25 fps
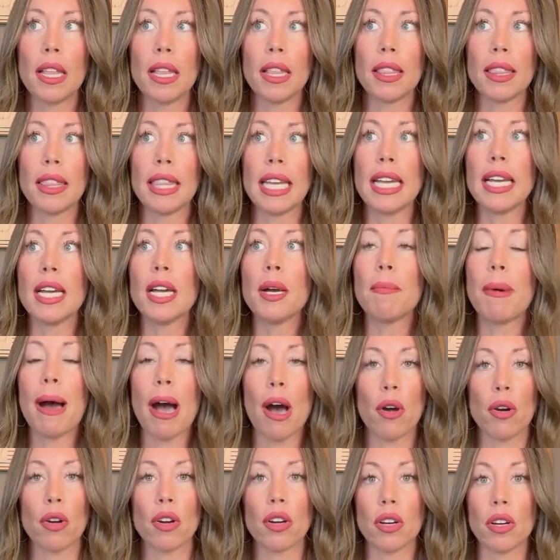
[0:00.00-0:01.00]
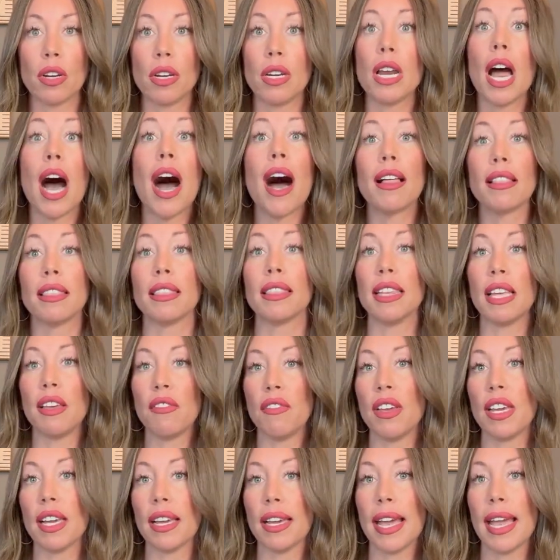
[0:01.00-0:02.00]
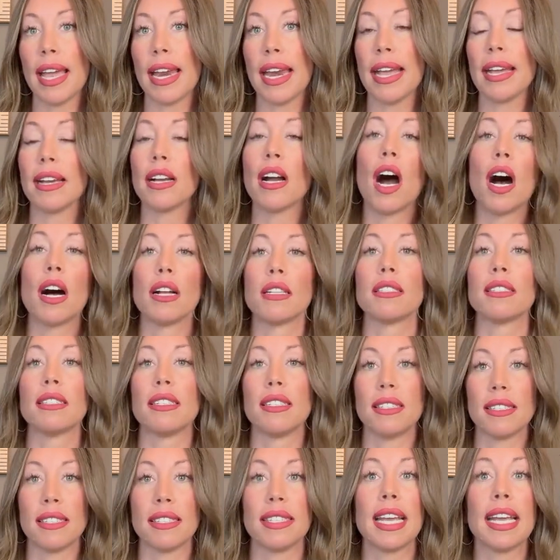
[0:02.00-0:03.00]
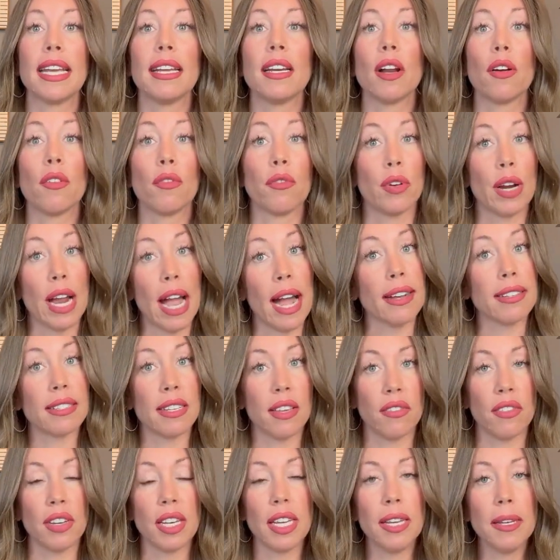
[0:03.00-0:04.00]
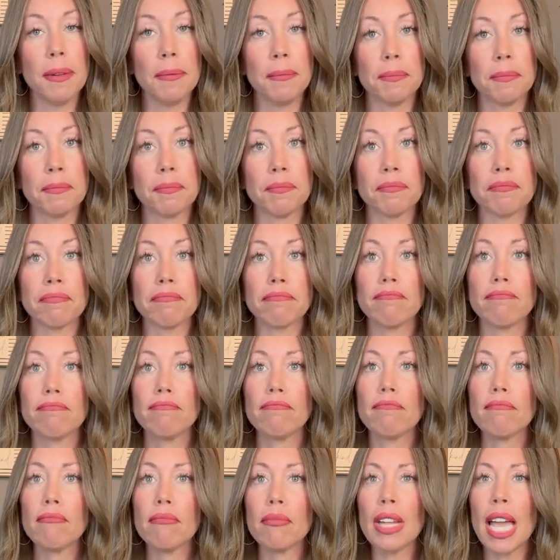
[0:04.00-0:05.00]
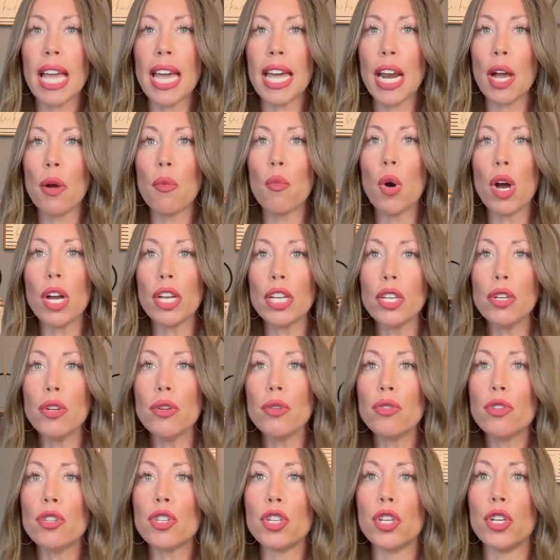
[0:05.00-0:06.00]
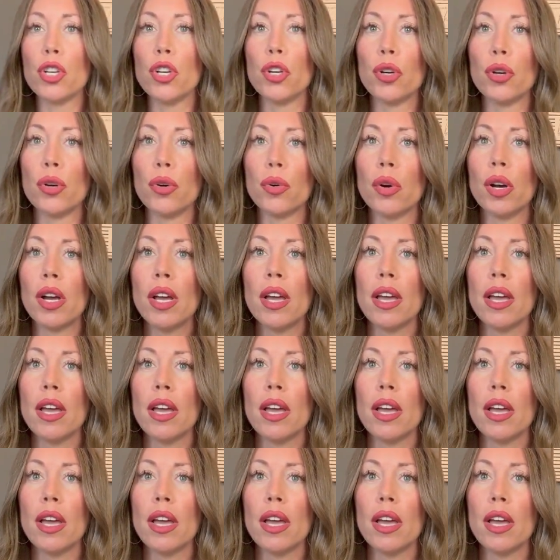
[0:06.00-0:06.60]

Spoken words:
think about not living in a constant state of reactivity. And I want you to